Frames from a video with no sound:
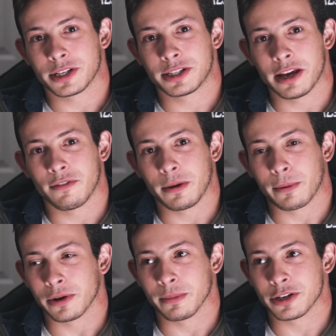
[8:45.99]
saving
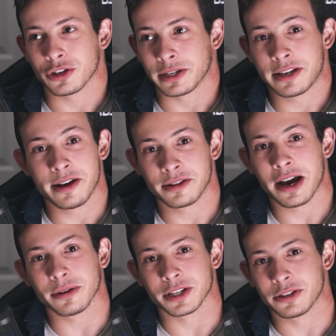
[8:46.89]
pretty much like
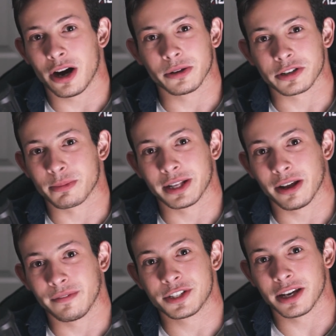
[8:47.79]
$10,000, my
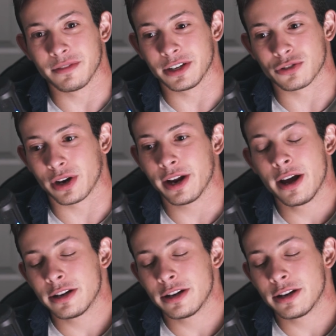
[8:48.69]
life savings, right?